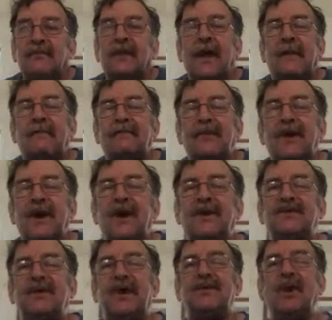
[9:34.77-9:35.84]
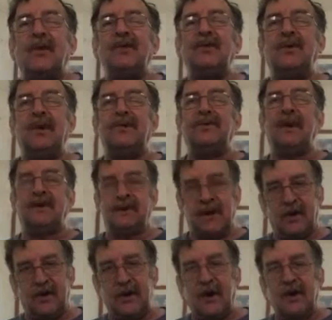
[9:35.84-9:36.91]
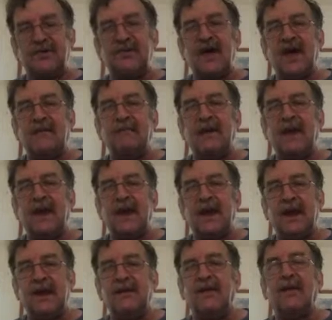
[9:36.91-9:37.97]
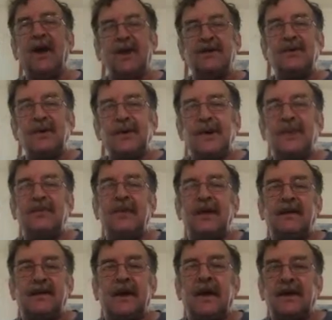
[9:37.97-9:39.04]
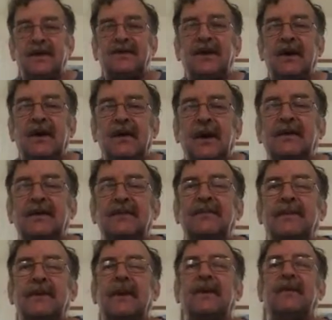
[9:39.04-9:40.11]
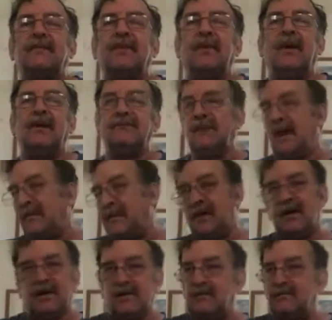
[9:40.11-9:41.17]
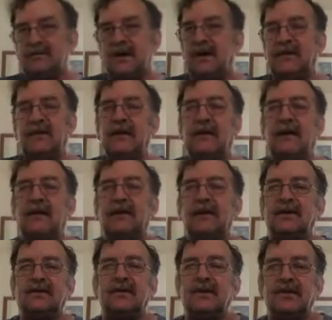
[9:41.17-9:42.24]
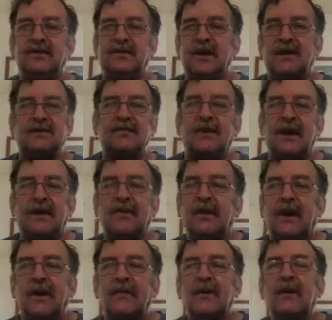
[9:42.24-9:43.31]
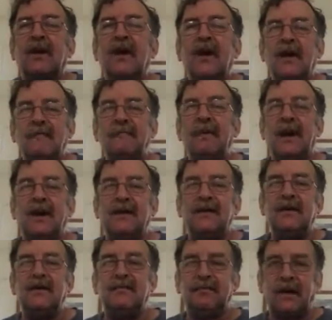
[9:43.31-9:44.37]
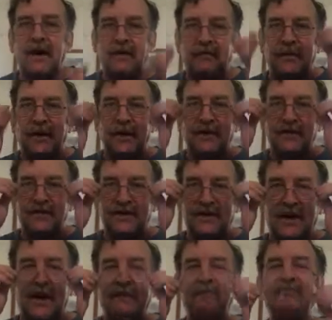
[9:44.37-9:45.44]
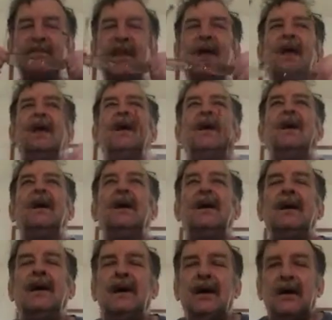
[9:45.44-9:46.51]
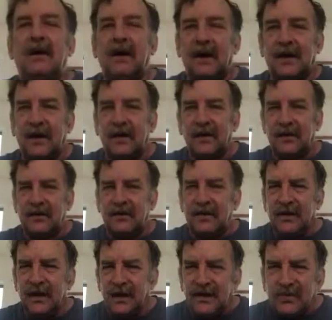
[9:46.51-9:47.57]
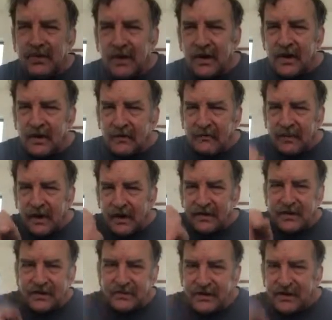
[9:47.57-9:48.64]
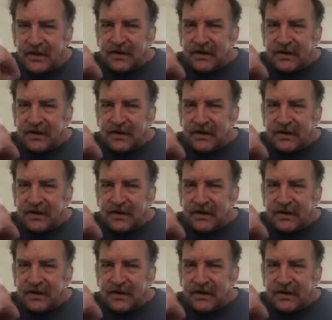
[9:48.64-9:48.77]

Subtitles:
They freeze. They don't do anything. They don't contact me. They're not doing anything that I can tell at this particular point. Maybe on TV I'll get news next week, whatever. But the problem is that I got on Twitter and played this